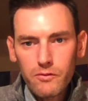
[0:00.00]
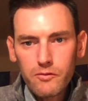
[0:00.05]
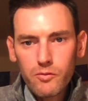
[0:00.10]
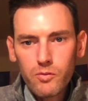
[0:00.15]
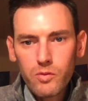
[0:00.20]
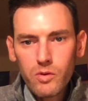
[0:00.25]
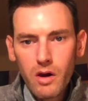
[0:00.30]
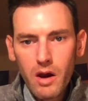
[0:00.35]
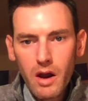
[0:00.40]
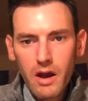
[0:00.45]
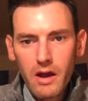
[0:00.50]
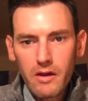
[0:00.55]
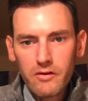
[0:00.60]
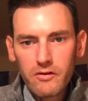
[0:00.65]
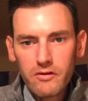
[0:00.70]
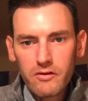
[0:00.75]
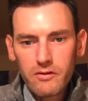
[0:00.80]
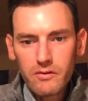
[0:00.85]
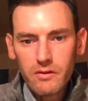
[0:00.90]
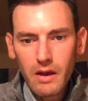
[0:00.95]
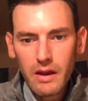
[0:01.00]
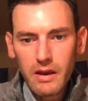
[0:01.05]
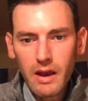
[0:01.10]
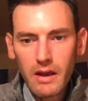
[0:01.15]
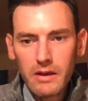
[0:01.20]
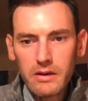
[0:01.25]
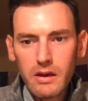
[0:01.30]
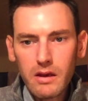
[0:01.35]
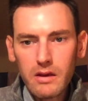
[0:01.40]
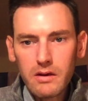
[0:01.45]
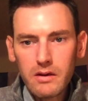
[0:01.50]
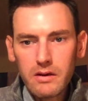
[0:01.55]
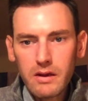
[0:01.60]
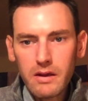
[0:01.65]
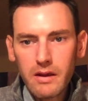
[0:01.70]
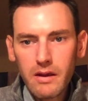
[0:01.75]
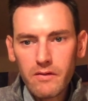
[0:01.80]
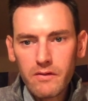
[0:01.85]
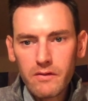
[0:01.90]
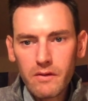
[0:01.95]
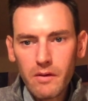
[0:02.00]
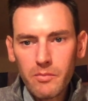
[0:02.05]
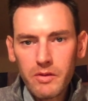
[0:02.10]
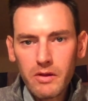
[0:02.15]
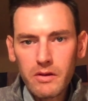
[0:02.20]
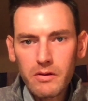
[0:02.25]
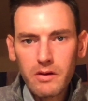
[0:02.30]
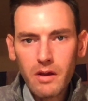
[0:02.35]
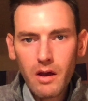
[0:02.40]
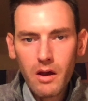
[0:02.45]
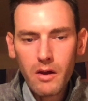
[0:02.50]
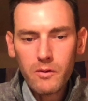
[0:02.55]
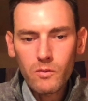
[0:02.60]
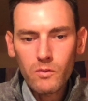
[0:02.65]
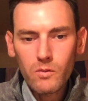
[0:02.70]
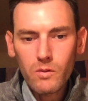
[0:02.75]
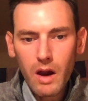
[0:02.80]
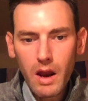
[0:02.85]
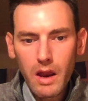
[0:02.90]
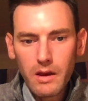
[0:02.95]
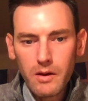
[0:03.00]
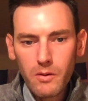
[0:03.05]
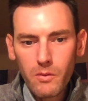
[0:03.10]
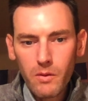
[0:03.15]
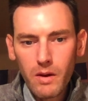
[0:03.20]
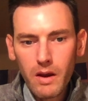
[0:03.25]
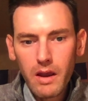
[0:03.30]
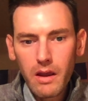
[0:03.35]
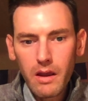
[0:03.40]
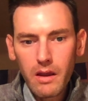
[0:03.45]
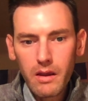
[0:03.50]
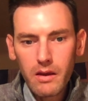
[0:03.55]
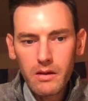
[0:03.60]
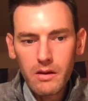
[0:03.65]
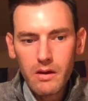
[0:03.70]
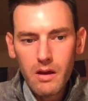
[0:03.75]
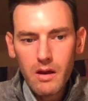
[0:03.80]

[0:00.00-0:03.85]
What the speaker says: rush, like I needed to get something done right away.